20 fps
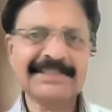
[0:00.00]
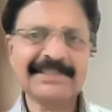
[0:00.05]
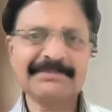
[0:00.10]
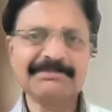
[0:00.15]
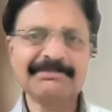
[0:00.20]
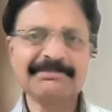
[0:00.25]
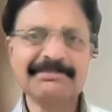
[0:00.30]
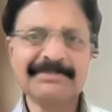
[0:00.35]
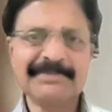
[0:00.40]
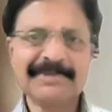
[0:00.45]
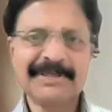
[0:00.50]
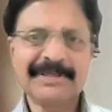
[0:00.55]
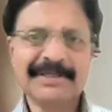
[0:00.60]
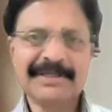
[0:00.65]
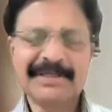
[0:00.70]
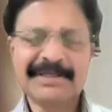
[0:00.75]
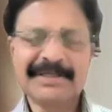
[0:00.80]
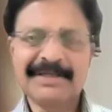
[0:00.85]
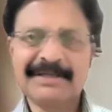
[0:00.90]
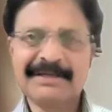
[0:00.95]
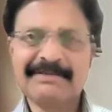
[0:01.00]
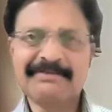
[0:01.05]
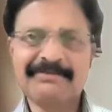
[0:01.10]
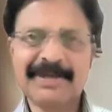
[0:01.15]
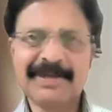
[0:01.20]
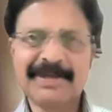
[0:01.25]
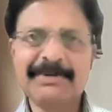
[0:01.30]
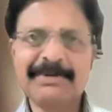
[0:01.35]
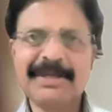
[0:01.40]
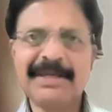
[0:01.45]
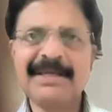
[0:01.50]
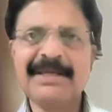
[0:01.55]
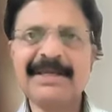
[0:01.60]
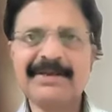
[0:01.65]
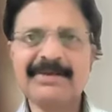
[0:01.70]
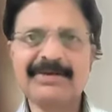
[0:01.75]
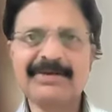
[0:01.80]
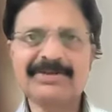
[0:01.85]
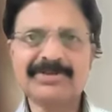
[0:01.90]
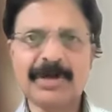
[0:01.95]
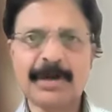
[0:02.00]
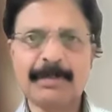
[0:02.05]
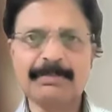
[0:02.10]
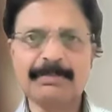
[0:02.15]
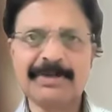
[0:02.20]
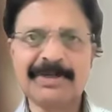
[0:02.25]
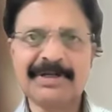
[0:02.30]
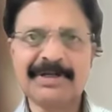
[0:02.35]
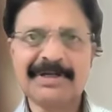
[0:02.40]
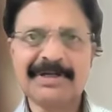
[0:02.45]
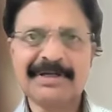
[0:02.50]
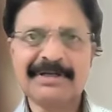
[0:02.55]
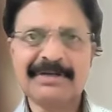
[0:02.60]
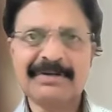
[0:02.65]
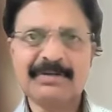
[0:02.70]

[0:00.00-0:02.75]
calcium will be stopped?